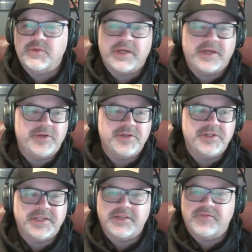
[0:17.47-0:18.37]
with
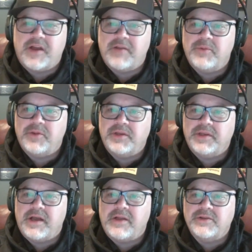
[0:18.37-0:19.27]
$165 million."
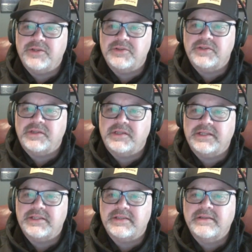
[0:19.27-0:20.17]
Here's the
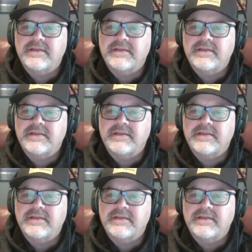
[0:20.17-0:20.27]
list.